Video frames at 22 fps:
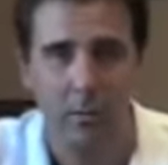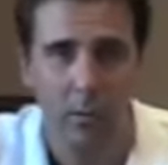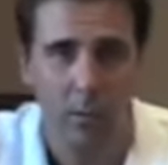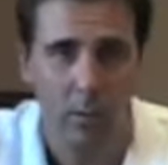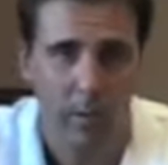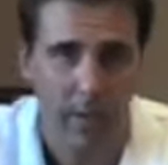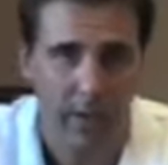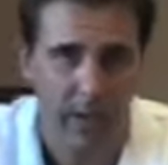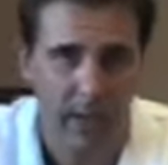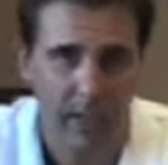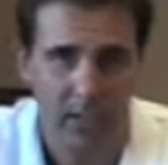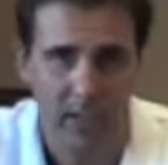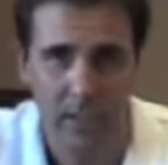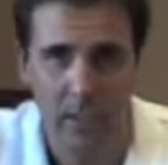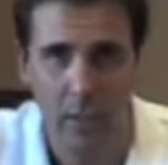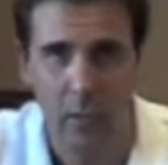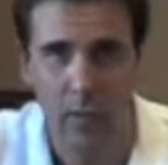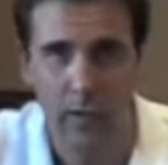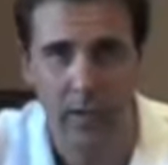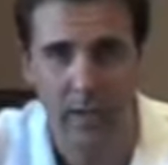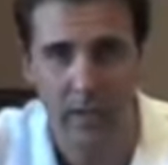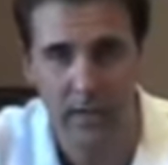where we actually
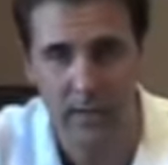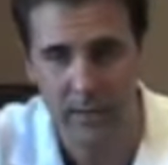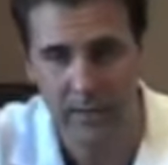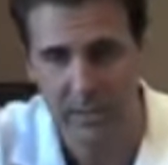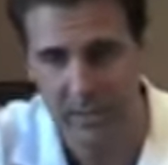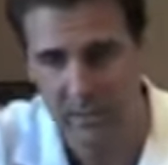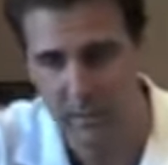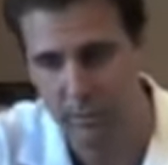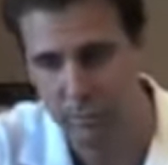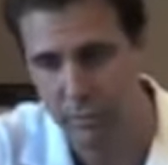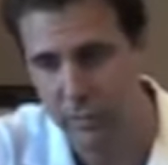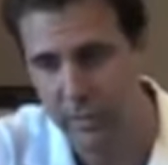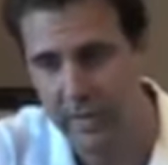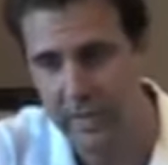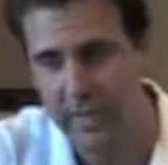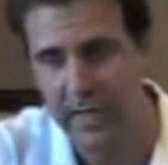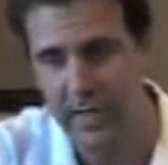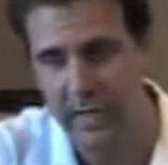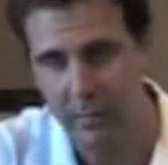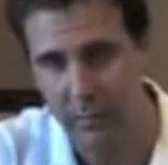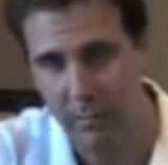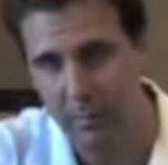go in there and
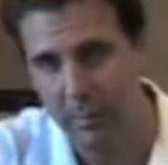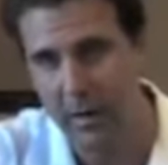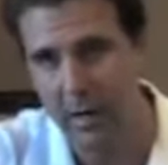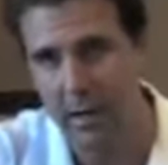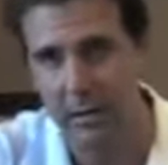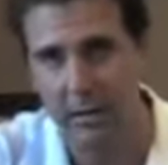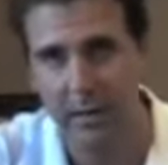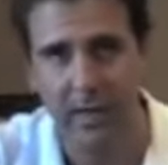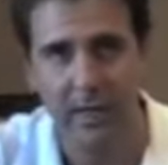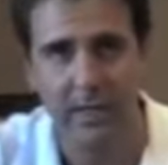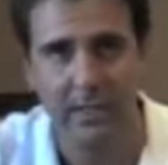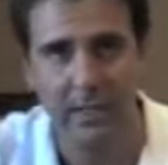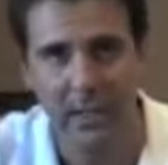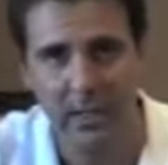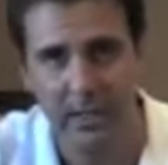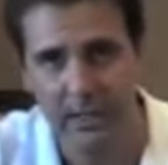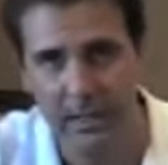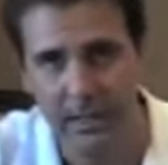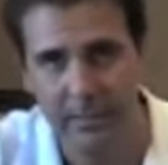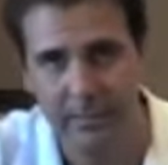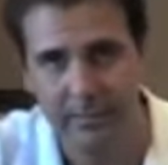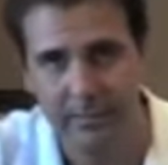debride and repair that
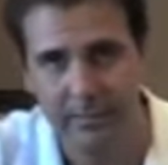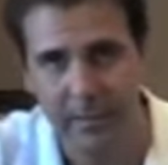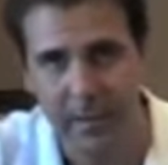tendon.